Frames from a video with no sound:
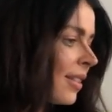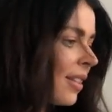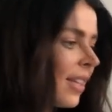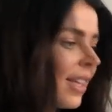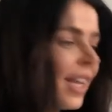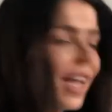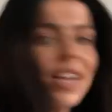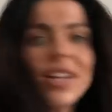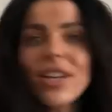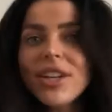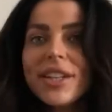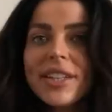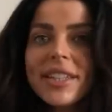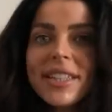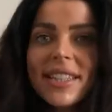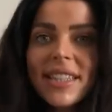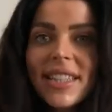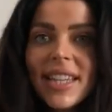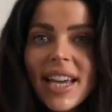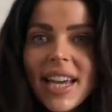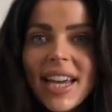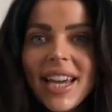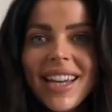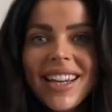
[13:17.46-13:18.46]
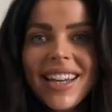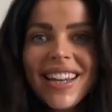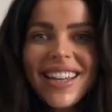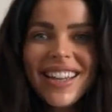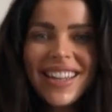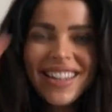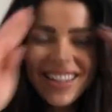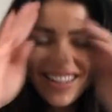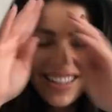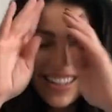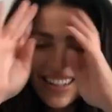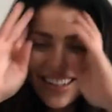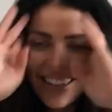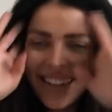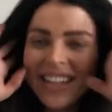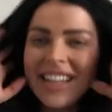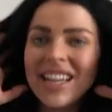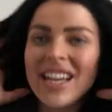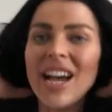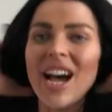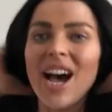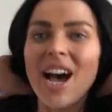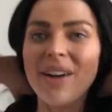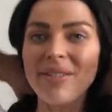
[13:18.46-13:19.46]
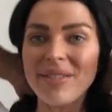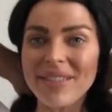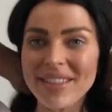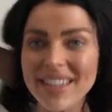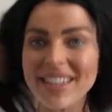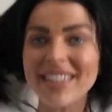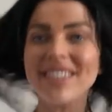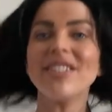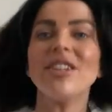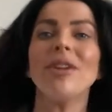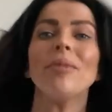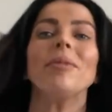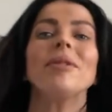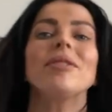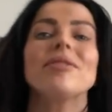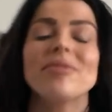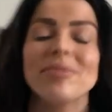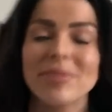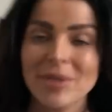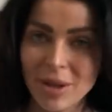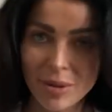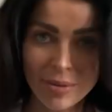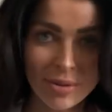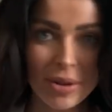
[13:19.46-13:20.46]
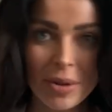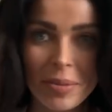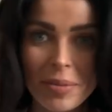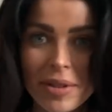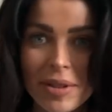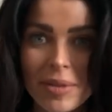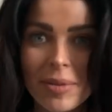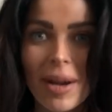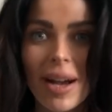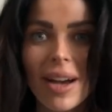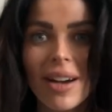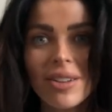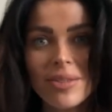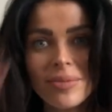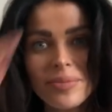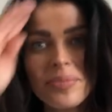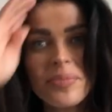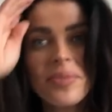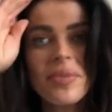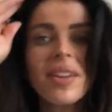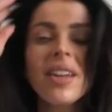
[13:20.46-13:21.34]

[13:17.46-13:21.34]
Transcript: So yeah, you can see, oh, and this top is from Topshop as well.